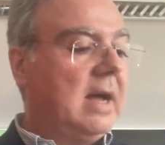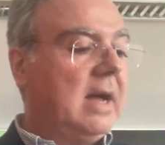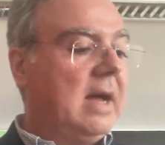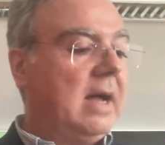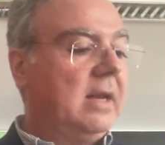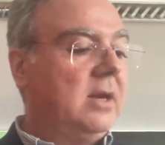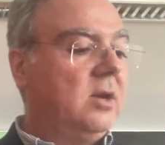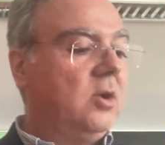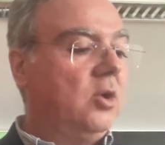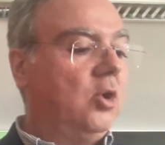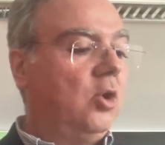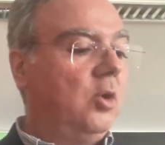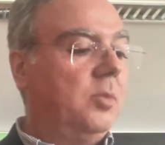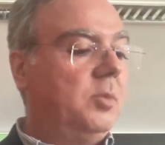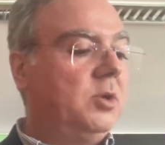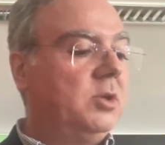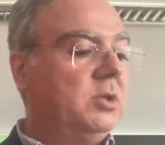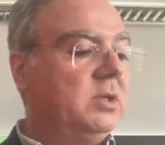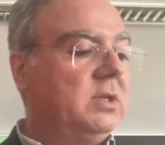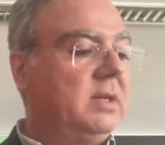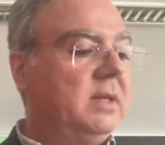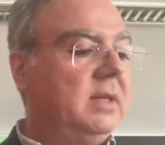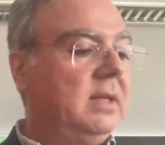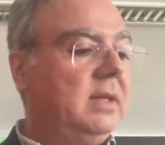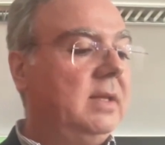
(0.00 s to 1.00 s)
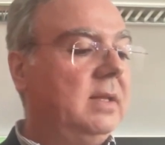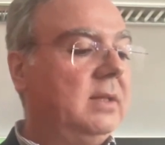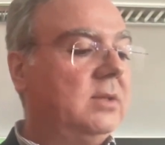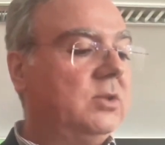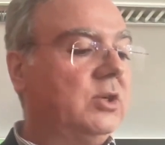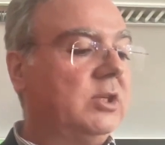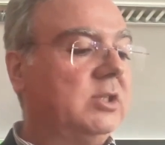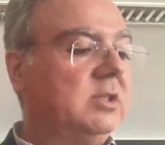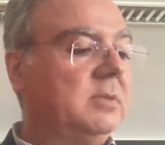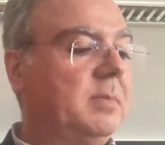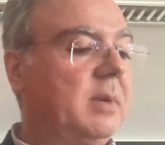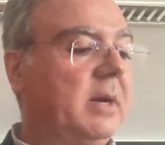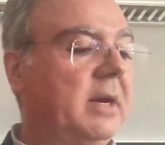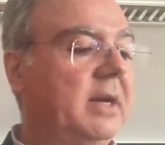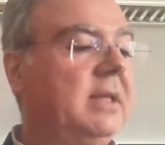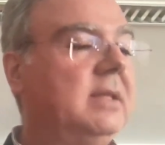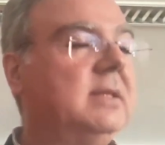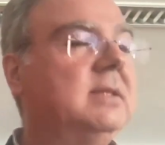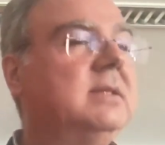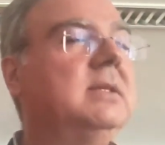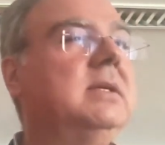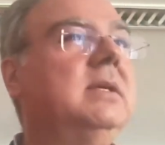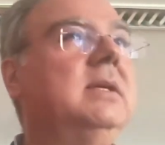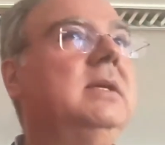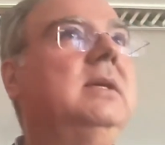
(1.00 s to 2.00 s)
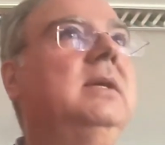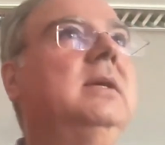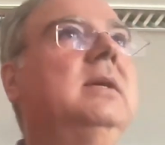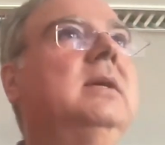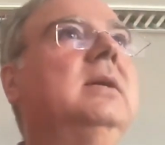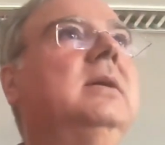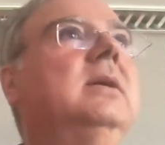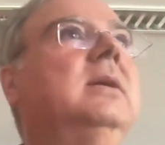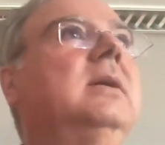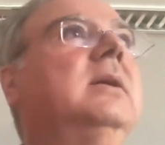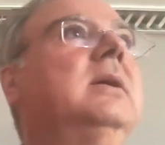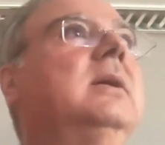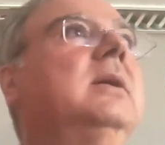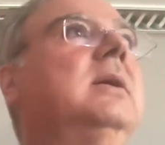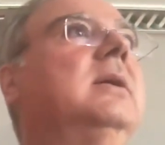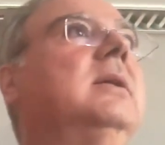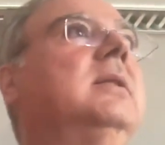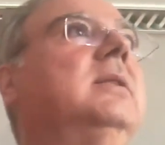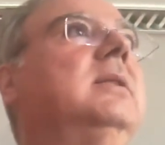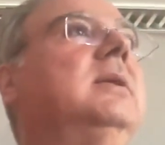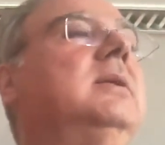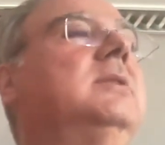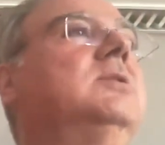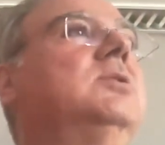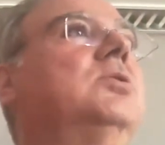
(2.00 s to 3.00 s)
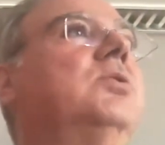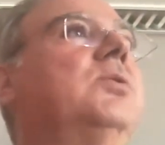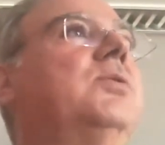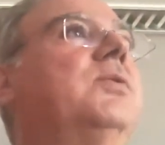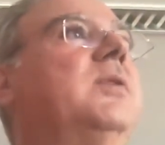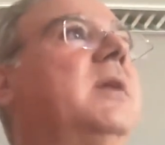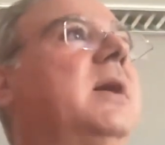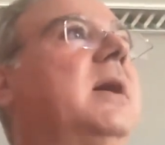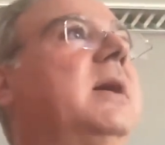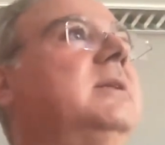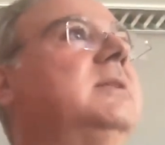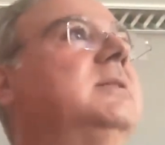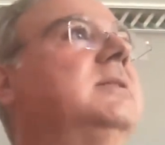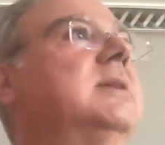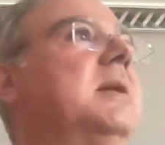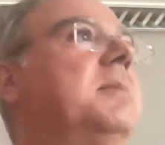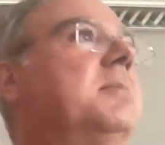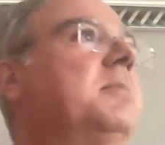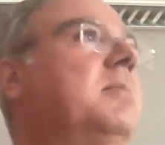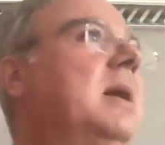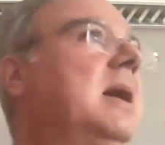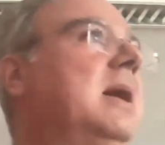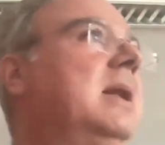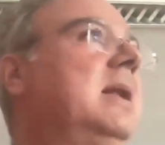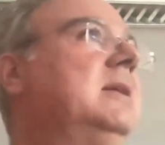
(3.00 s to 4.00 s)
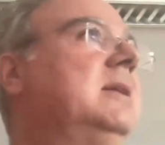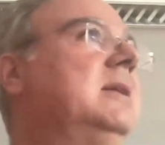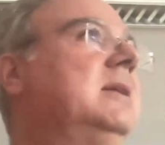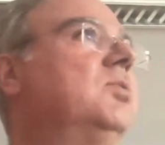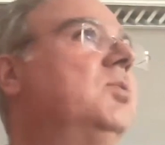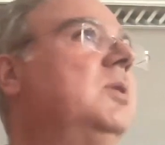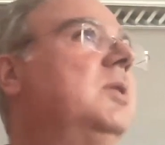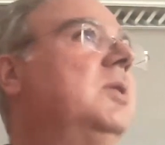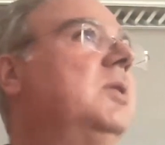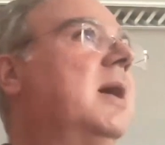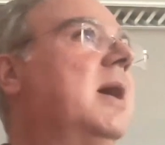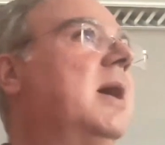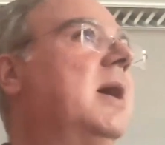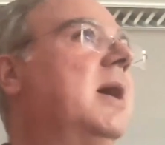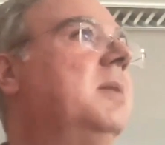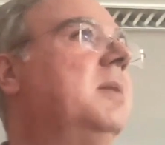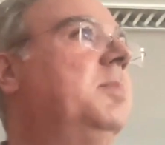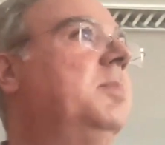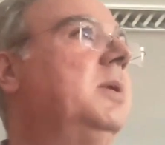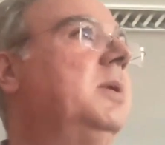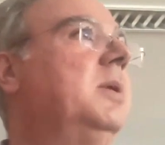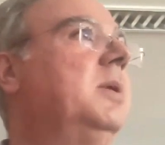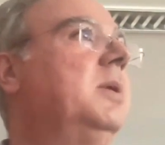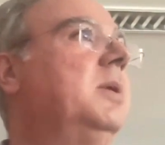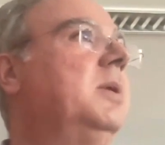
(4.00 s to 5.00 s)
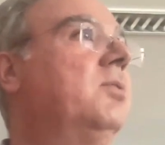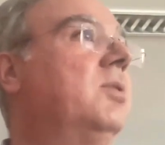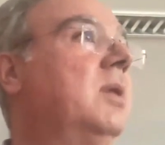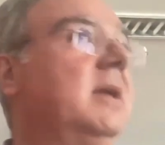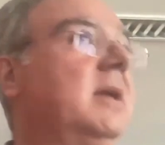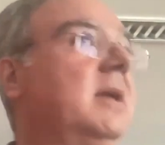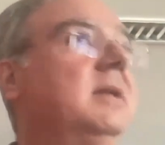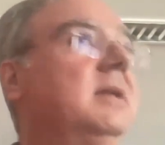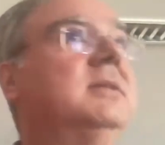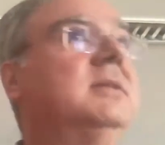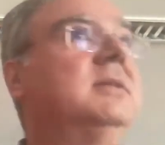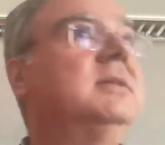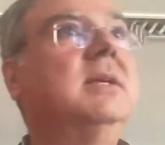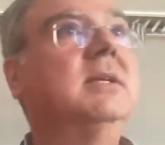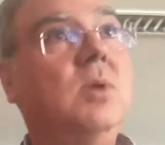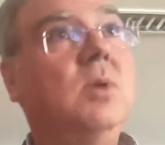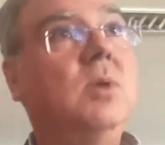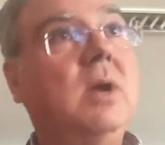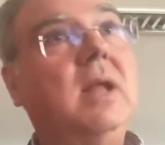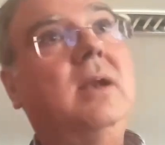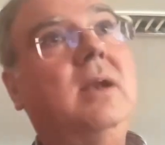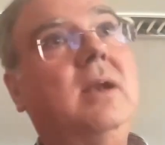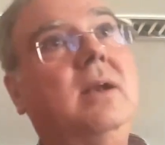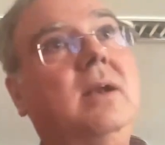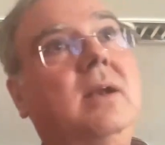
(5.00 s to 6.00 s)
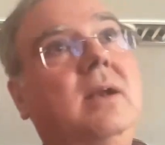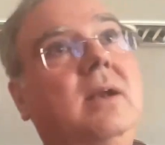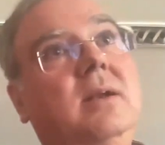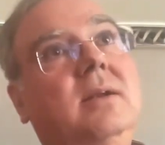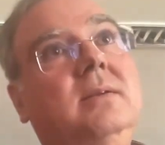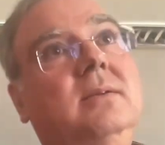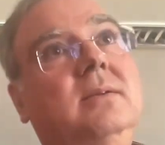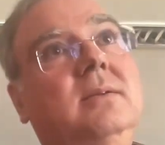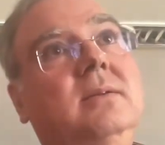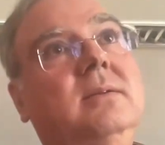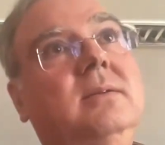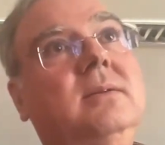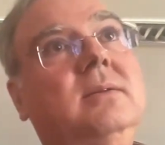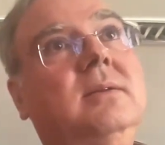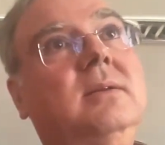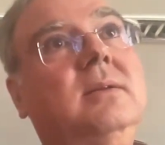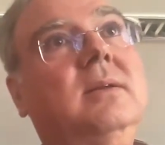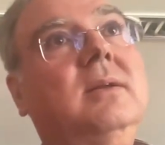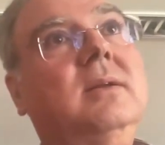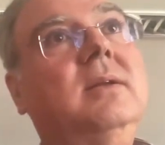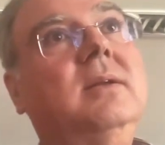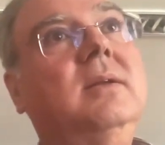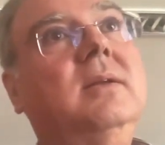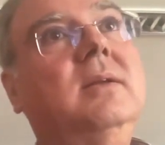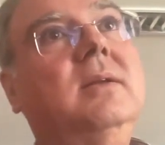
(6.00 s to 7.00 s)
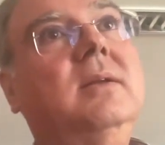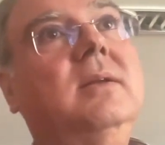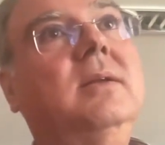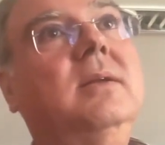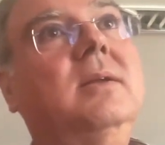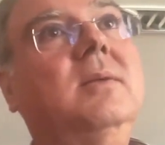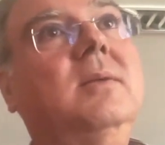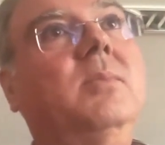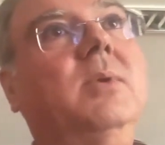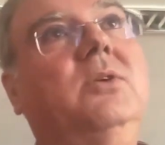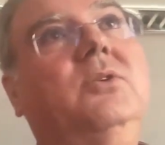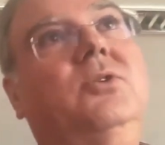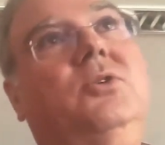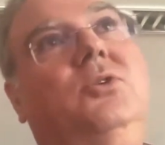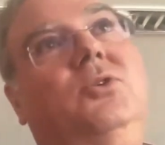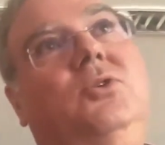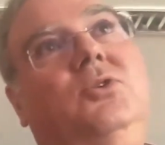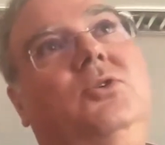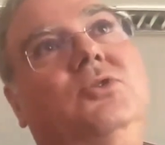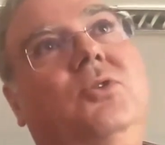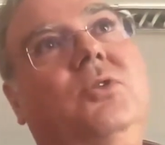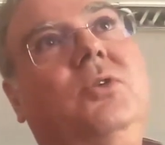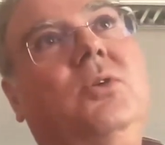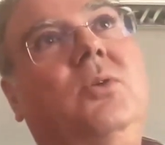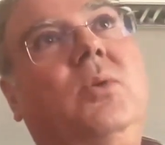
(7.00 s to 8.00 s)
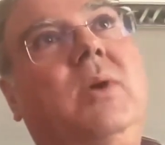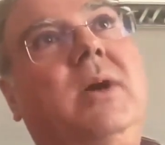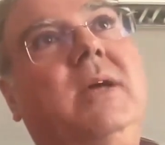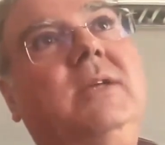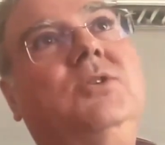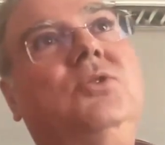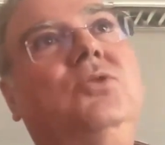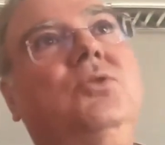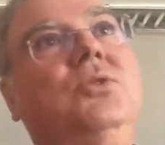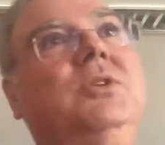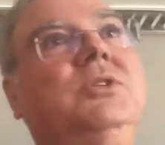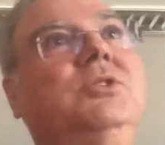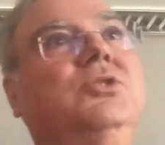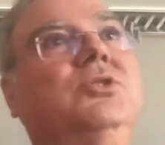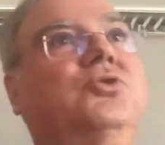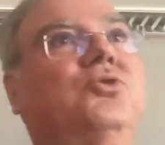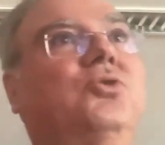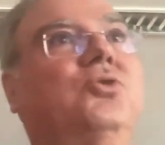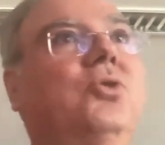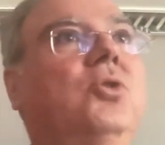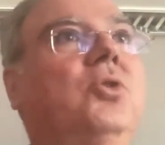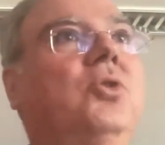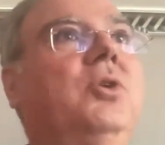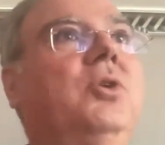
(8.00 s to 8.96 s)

And obviously, transparency needs to find some balance with IP rights as well, because otherwise you destroy